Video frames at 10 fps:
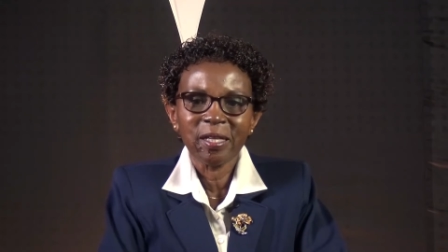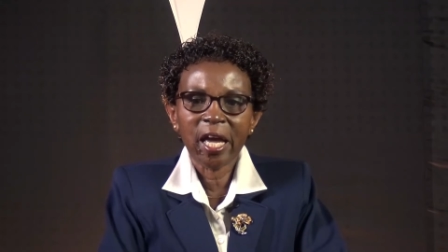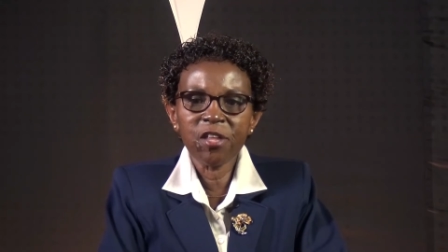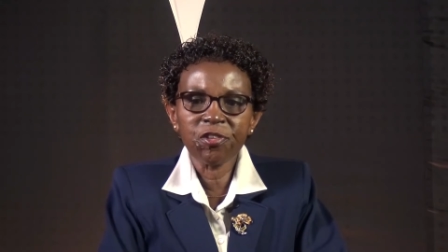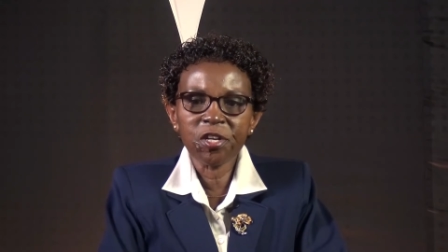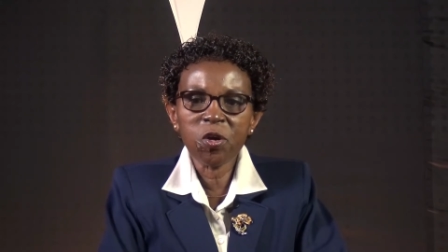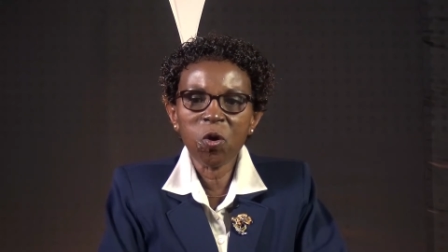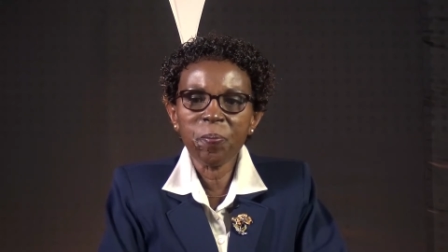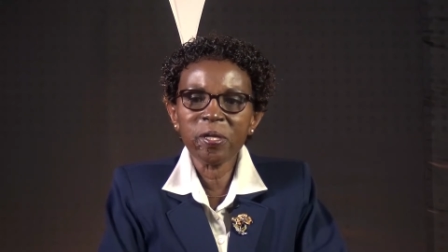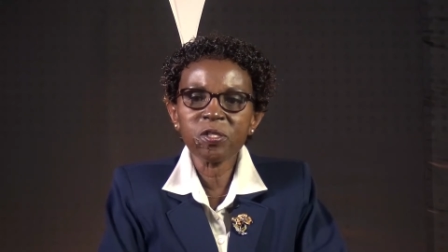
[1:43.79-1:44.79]
and three
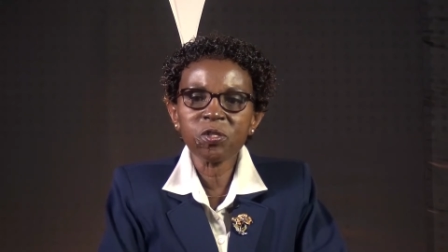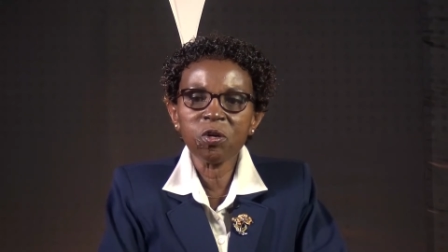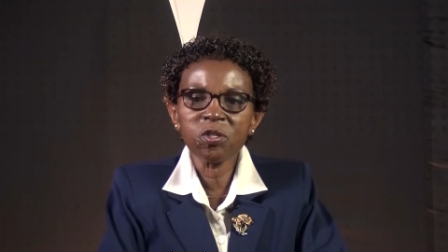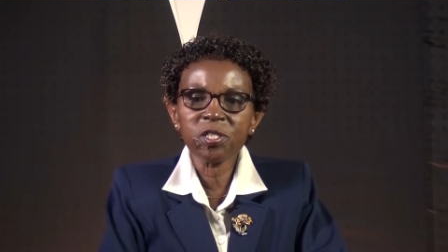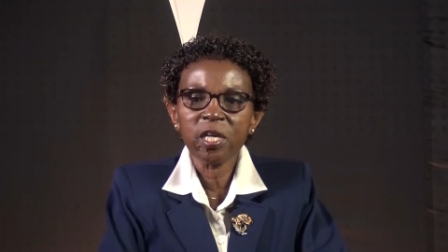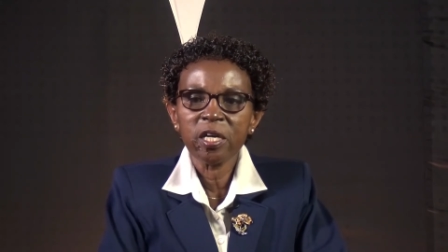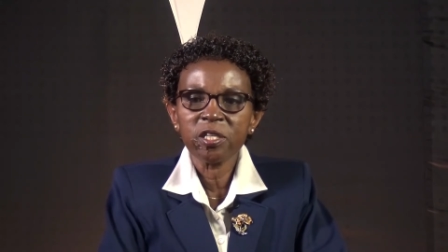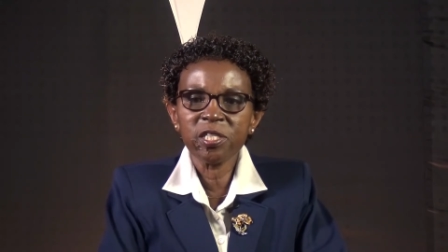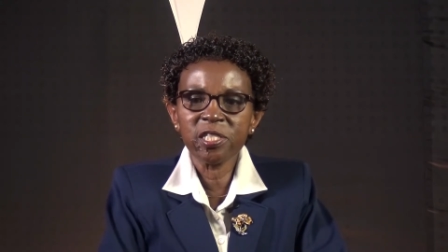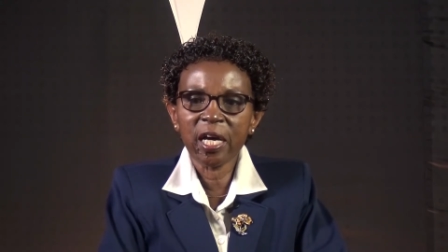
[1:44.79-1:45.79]
open source
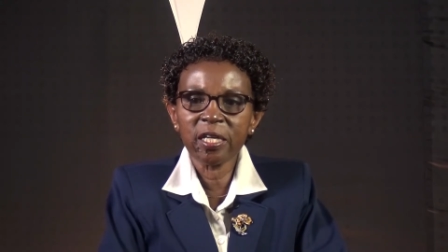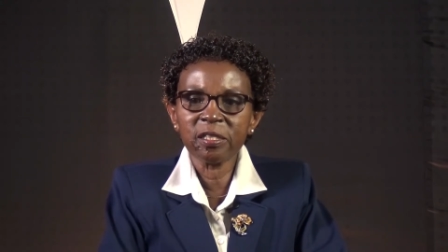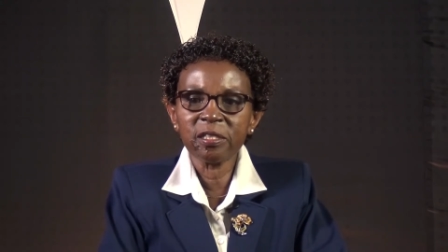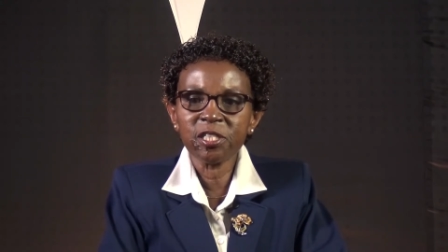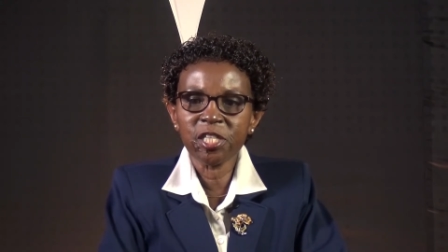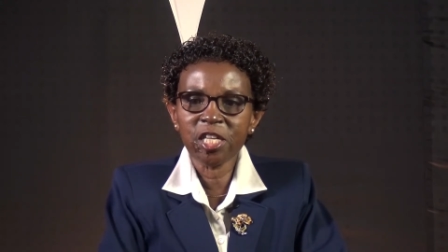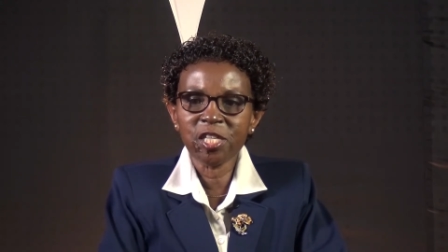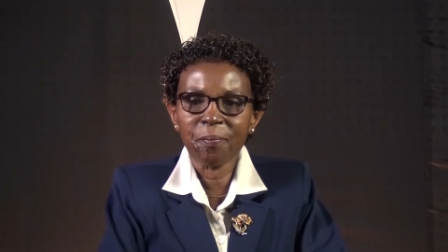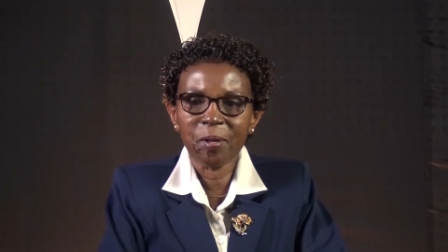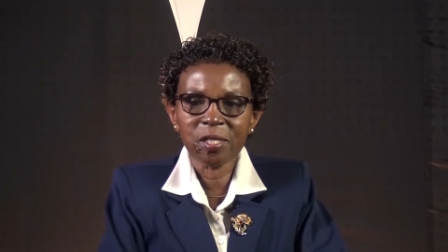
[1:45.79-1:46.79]
journal
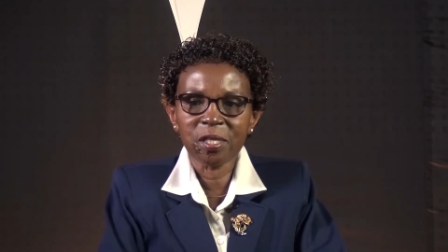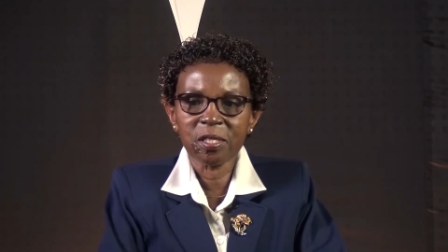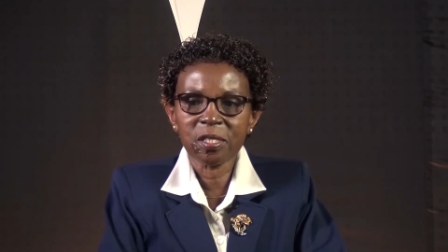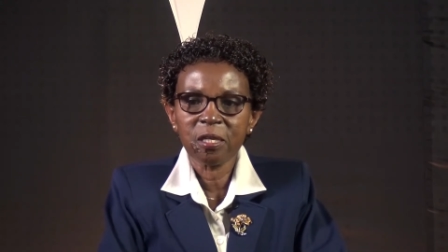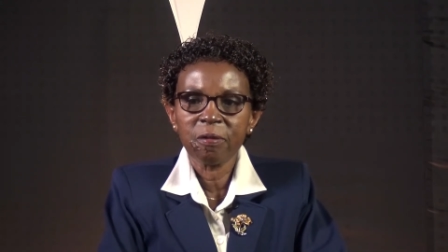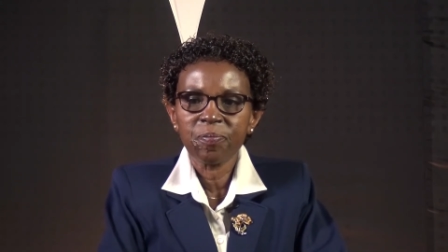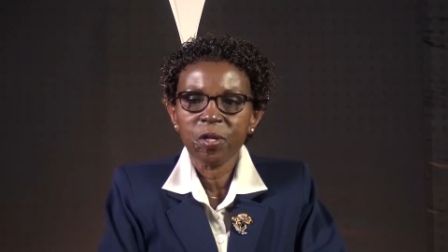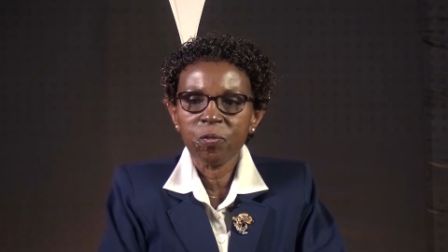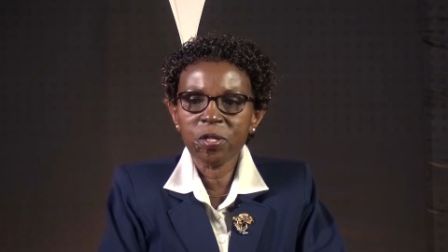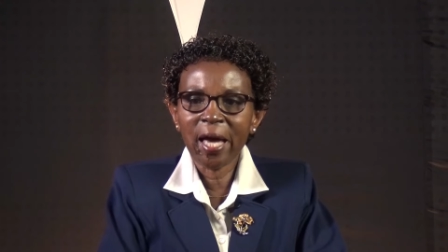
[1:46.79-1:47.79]
databases
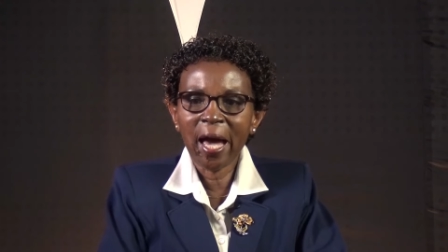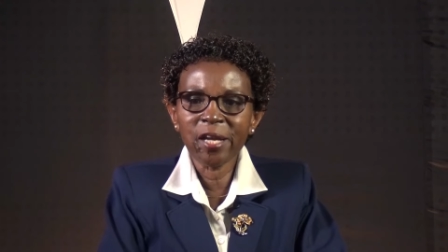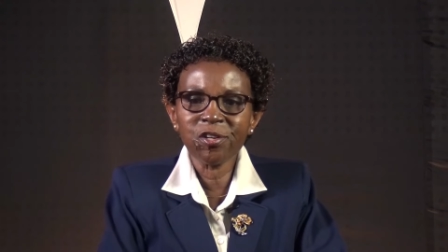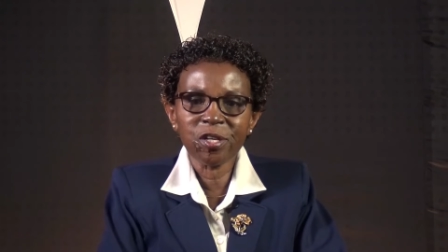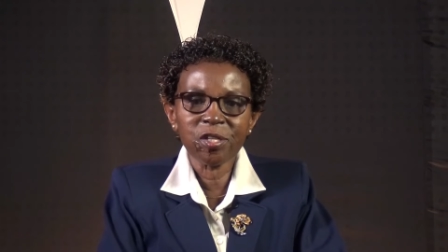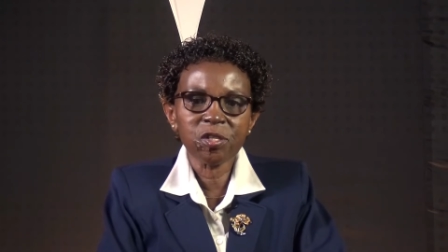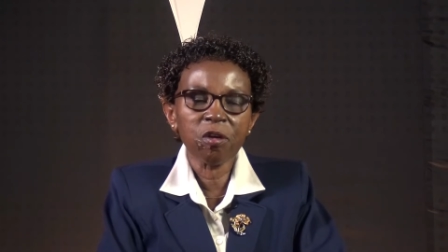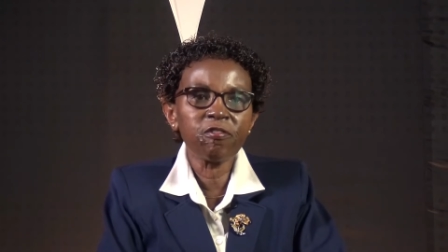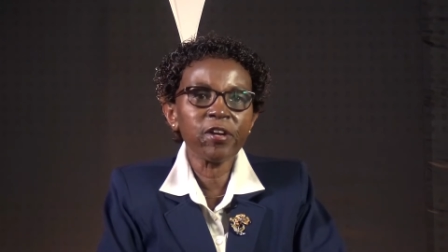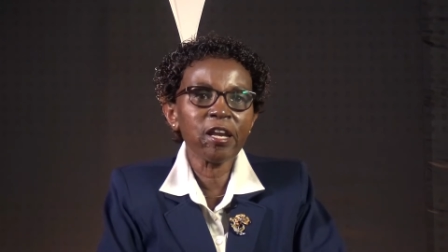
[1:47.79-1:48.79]
with hundreds
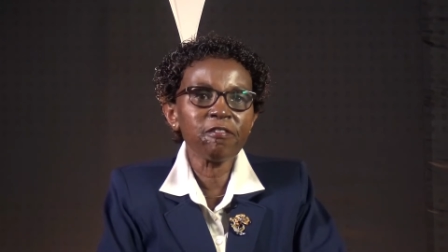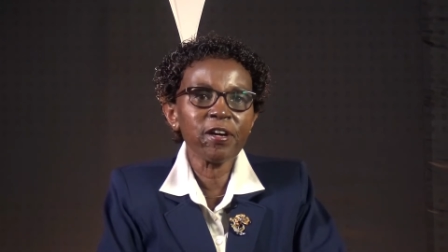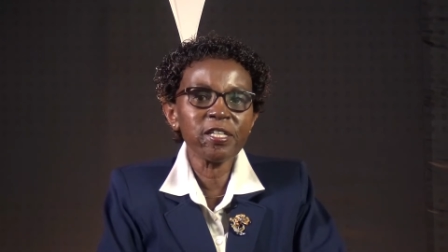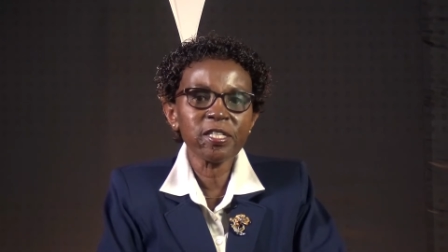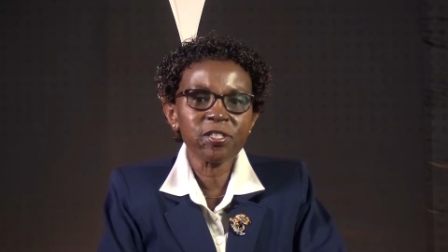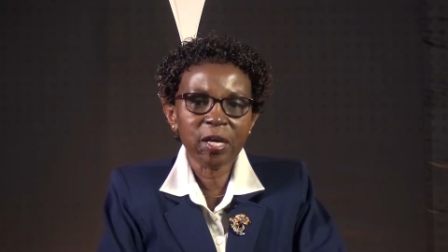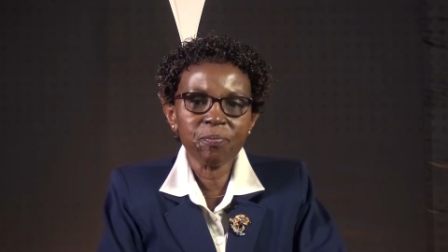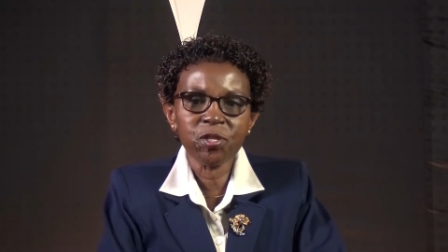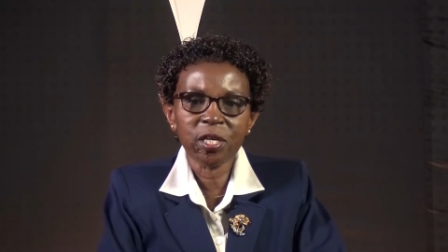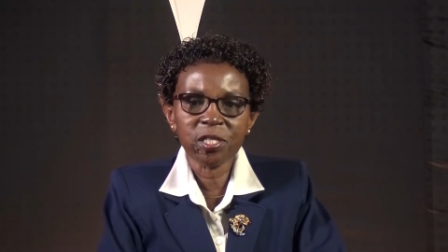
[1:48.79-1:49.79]
of relevant
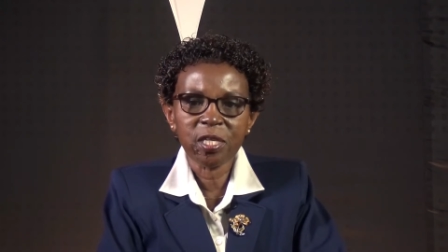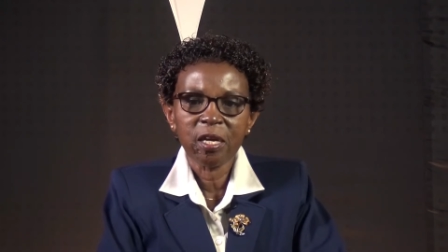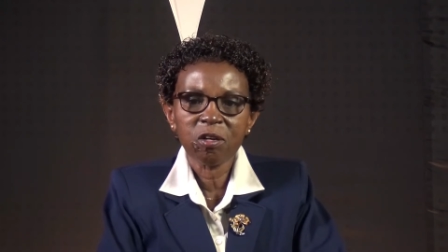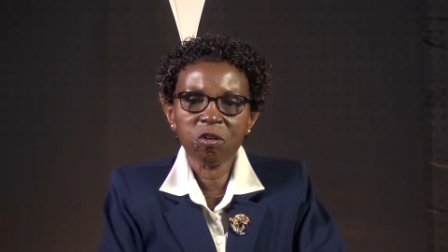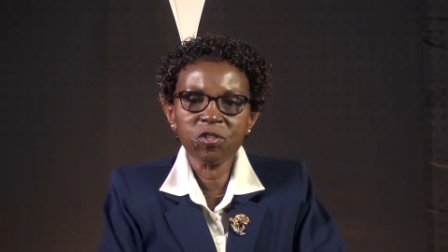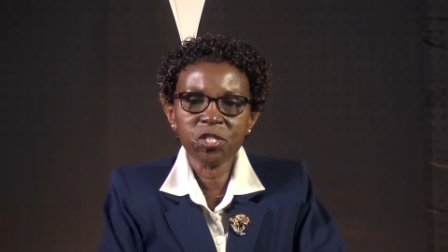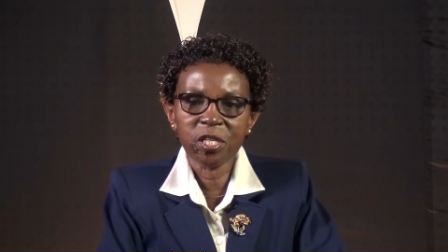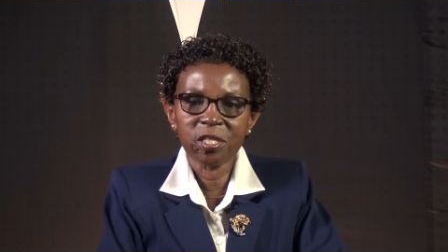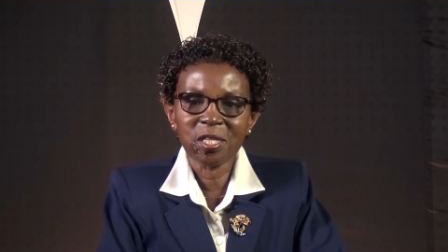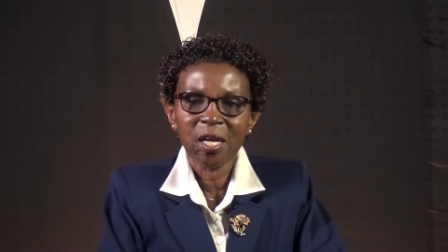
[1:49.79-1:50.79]
subject
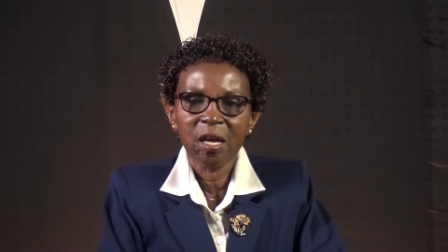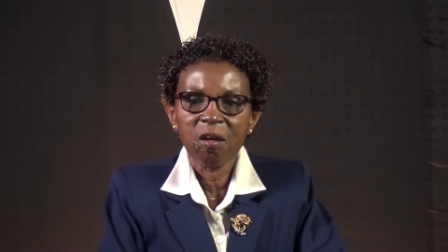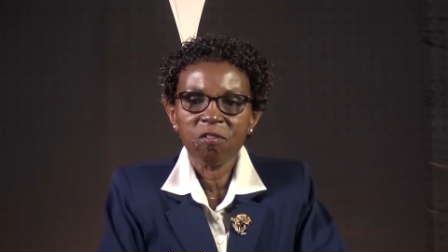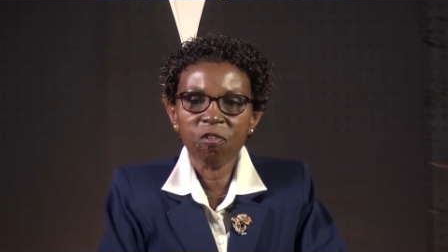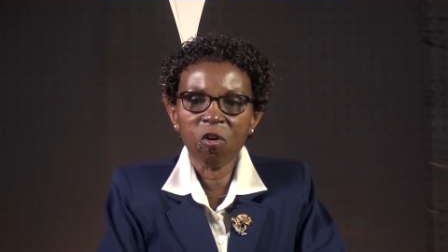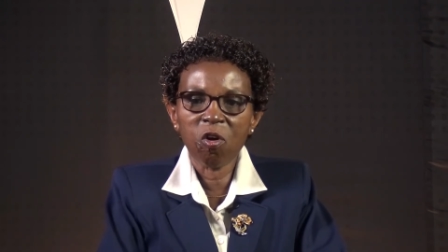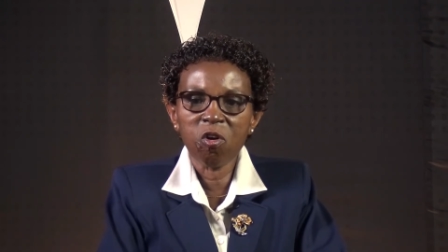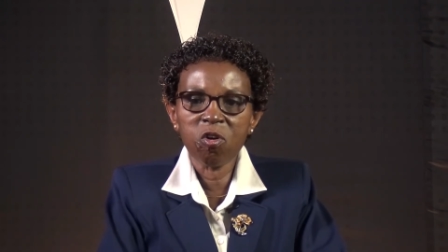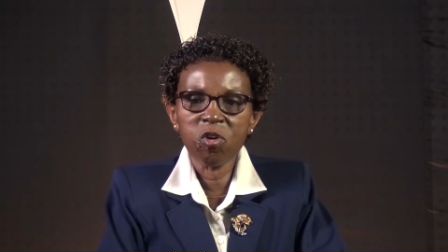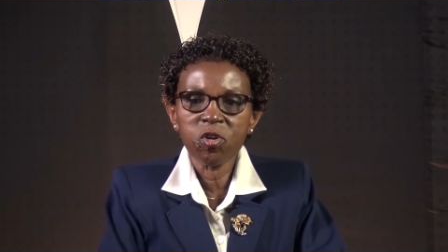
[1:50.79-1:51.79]
content for
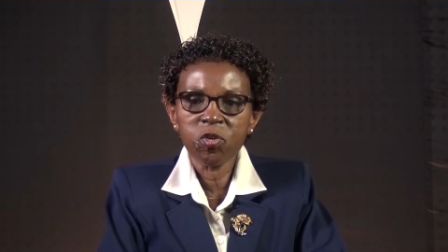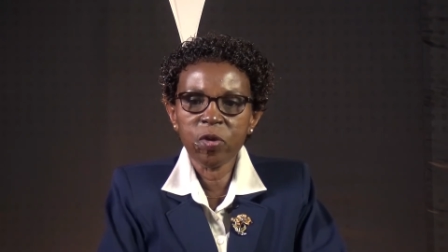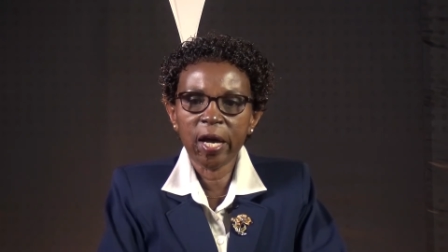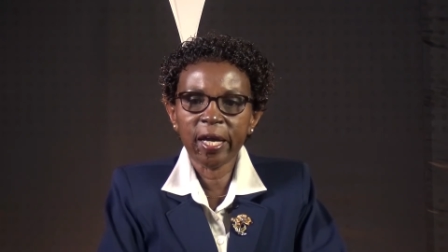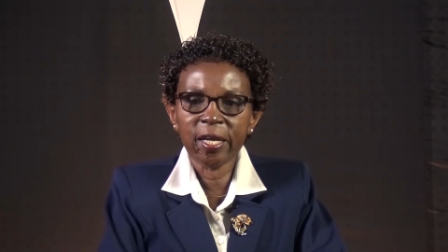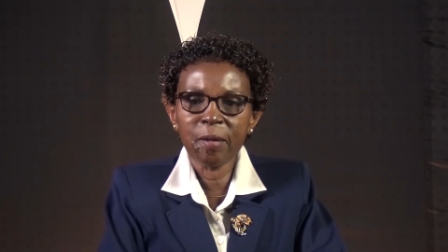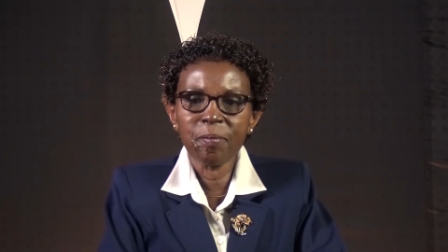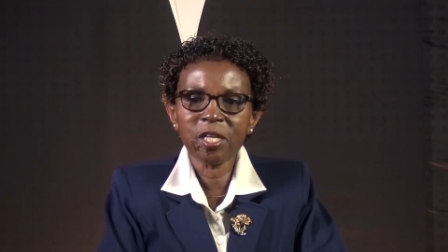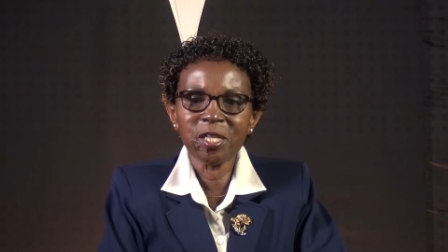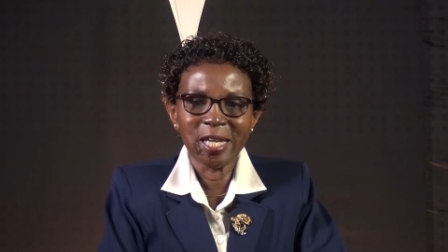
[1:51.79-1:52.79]
all your
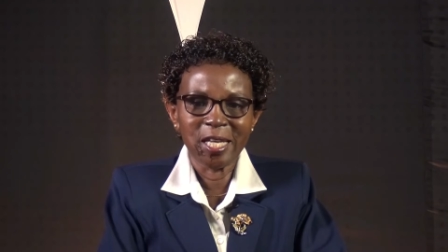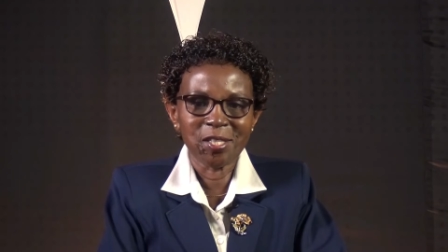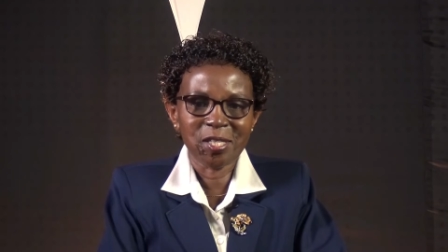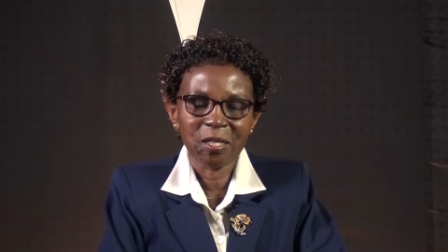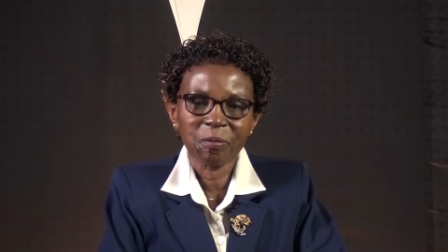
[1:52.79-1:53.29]
academic needs.